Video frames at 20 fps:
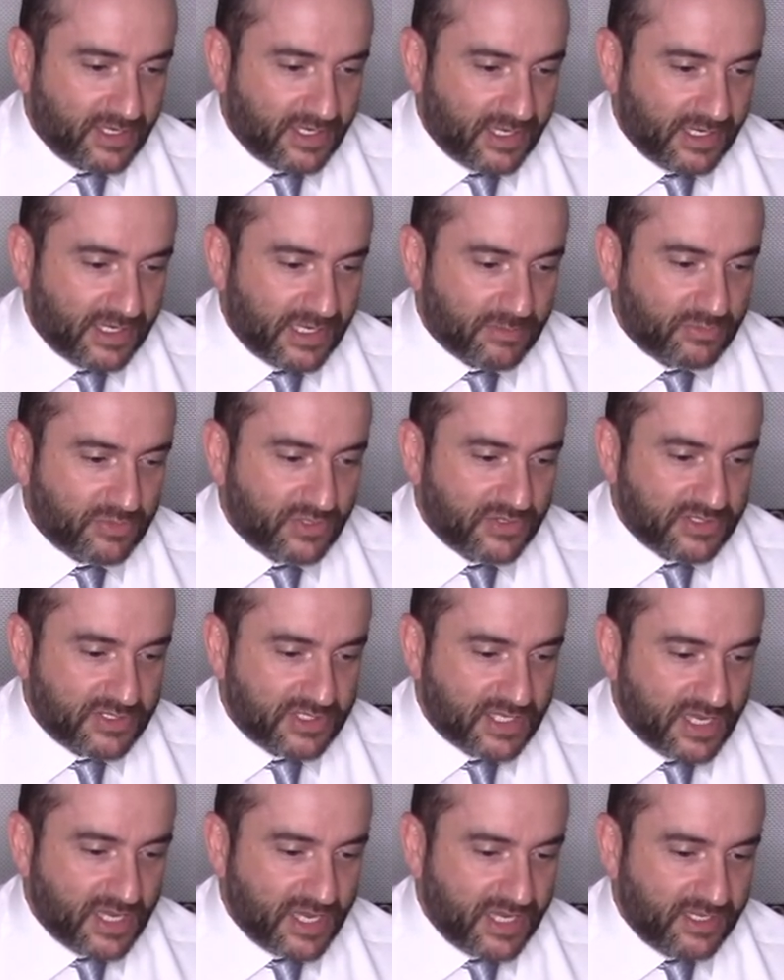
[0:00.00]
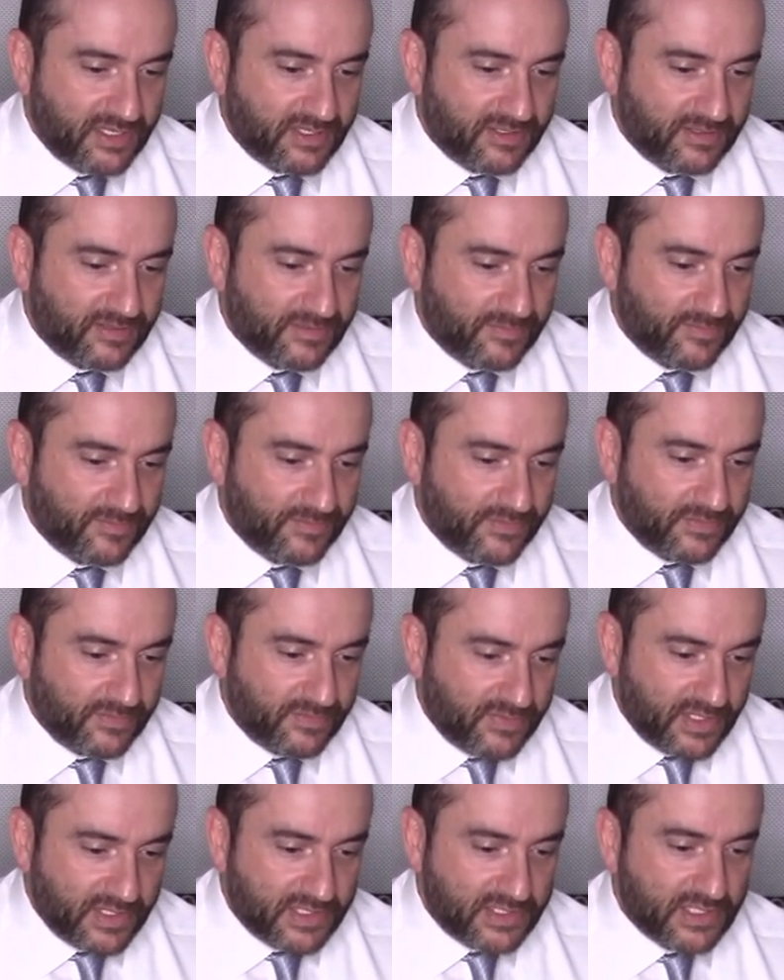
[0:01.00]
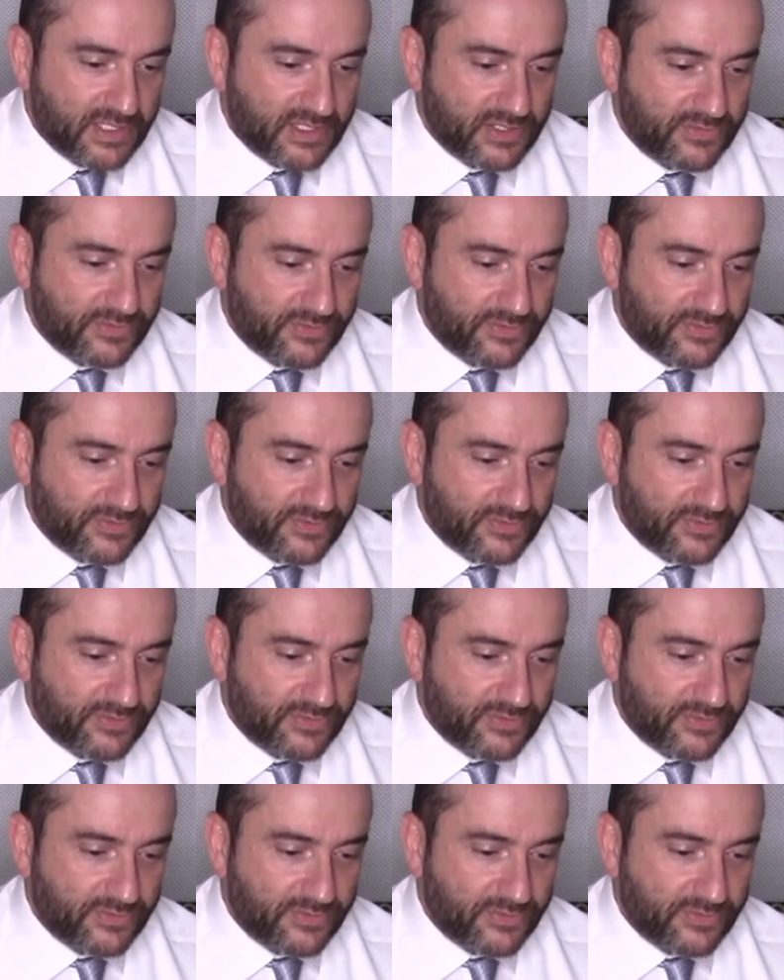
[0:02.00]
I kept on saying, this is